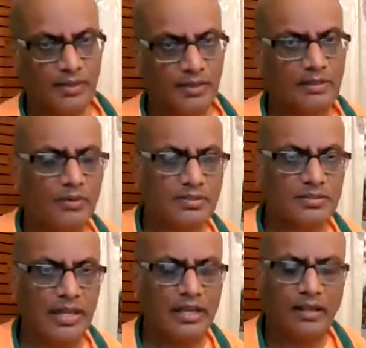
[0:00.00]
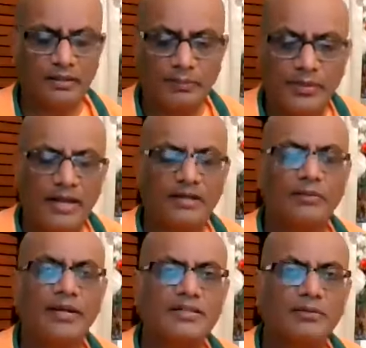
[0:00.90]
that you are saying that behind the
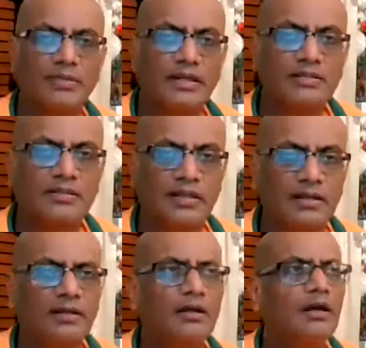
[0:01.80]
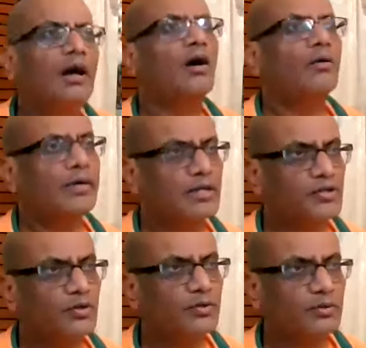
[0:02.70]
mind something is there, how can I
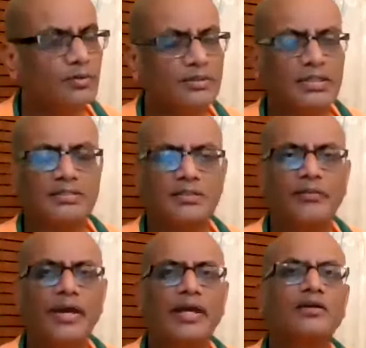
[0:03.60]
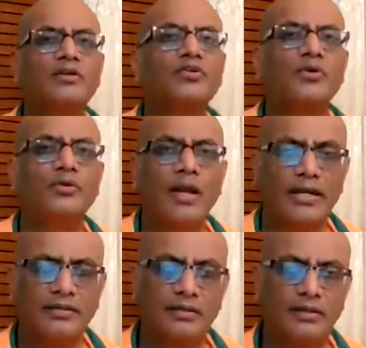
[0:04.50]
show you? Just the way I cannot show you
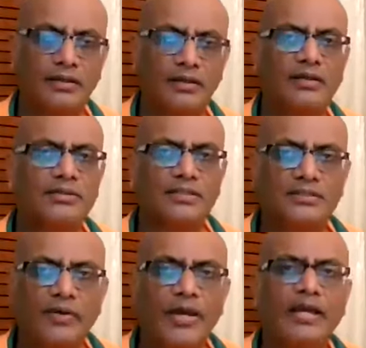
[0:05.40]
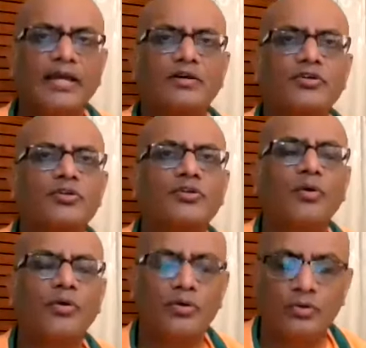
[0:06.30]
light, just the way I cannot
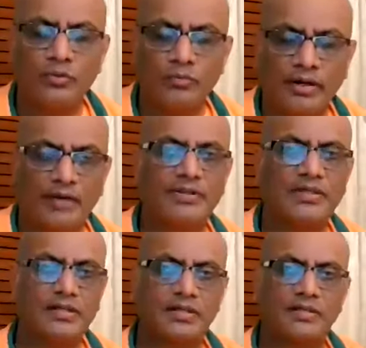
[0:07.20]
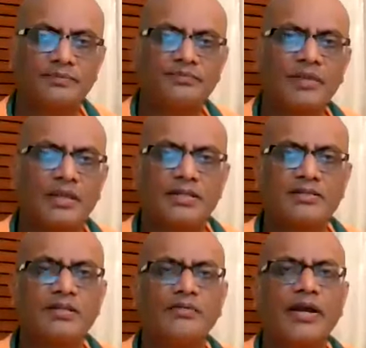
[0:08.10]
show you gravitation,
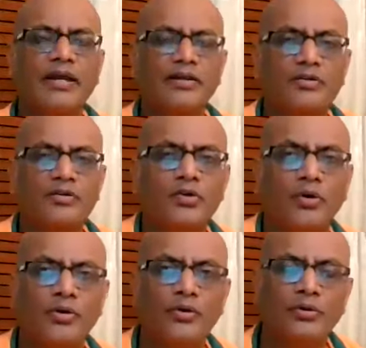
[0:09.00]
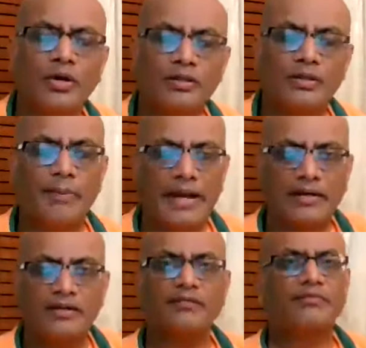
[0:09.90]
just the way I cannot show you the
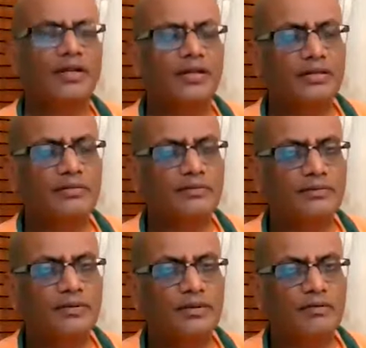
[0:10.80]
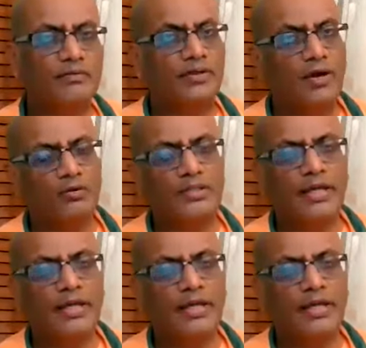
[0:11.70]
magnetic field without